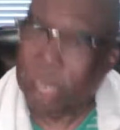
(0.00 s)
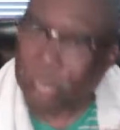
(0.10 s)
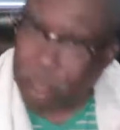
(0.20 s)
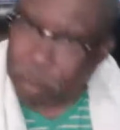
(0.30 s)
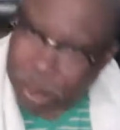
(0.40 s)

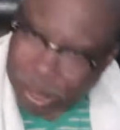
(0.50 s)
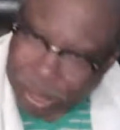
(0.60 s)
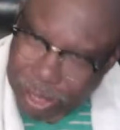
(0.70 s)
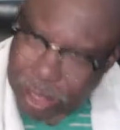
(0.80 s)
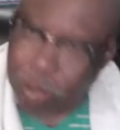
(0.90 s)
In the
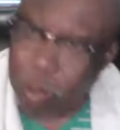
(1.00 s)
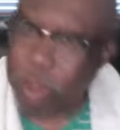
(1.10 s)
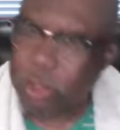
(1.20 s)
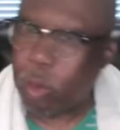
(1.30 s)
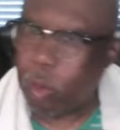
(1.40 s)
beginning
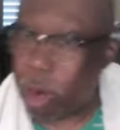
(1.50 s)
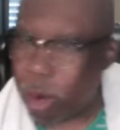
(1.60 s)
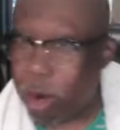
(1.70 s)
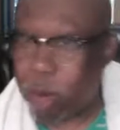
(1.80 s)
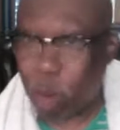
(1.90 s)
was the
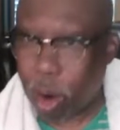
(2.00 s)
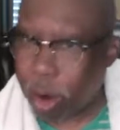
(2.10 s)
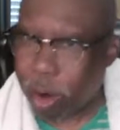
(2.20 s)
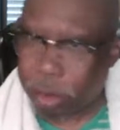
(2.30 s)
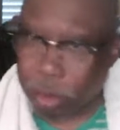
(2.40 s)
Word.
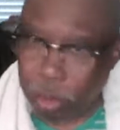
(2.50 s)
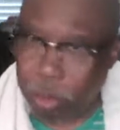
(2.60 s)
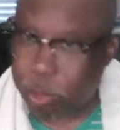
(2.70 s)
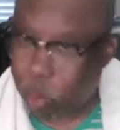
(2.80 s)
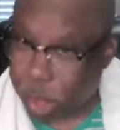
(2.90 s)
Word
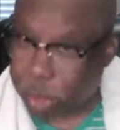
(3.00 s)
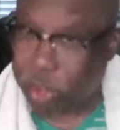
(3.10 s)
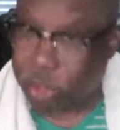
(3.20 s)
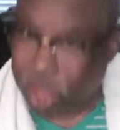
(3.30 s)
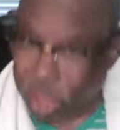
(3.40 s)
who?
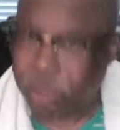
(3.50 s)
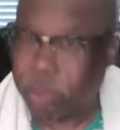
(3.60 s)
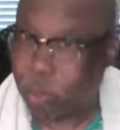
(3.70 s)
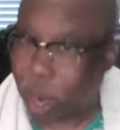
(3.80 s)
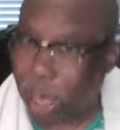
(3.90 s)
That's
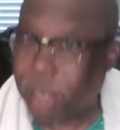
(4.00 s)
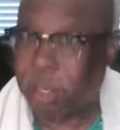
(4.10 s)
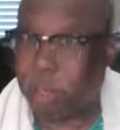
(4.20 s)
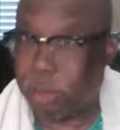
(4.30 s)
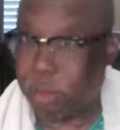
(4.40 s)
Jesus, right?
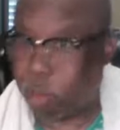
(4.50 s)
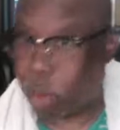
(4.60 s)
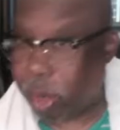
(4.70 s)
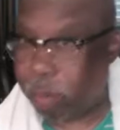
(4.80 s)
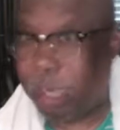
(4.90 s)
Because the
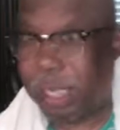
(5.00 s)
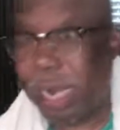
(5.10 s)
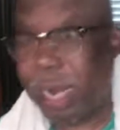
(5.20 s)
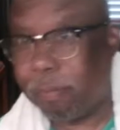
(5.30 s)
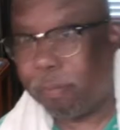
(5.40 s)
Word
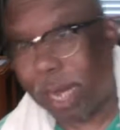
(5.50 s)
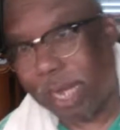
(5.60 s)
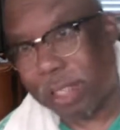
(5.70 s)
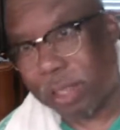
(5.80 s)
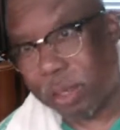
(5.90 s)
became
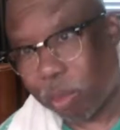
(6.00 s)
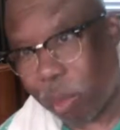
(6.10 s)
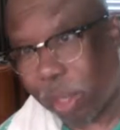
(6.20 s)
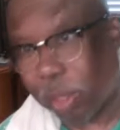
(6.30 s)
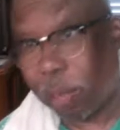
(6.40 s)
flesh and
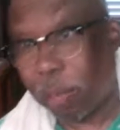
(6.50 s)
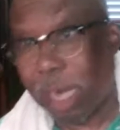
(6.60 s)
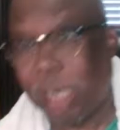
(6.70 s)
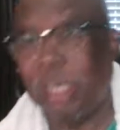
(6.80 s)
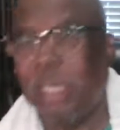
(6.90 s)
dwelt
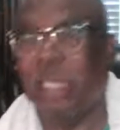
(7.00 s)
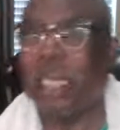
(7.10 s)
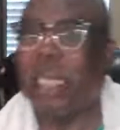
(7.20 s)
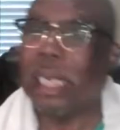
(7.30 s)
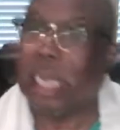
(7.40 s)
among us.
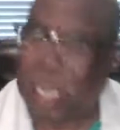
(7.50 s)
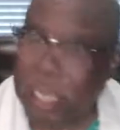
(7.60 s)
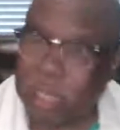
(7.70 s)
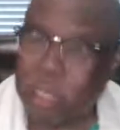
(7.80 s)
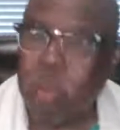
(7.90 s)

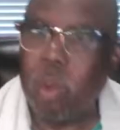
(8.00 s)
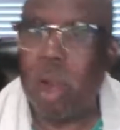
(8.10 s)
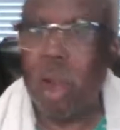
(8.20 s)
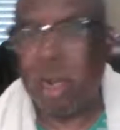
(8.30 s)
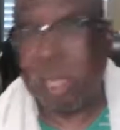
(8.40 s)
He's the
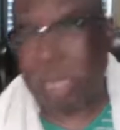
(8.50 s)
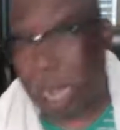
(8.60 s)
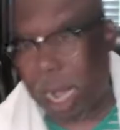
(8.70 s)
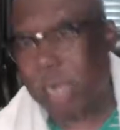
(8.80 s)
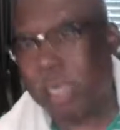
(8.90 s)
Word.
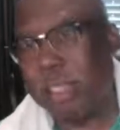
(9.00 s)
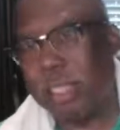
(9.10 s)
God is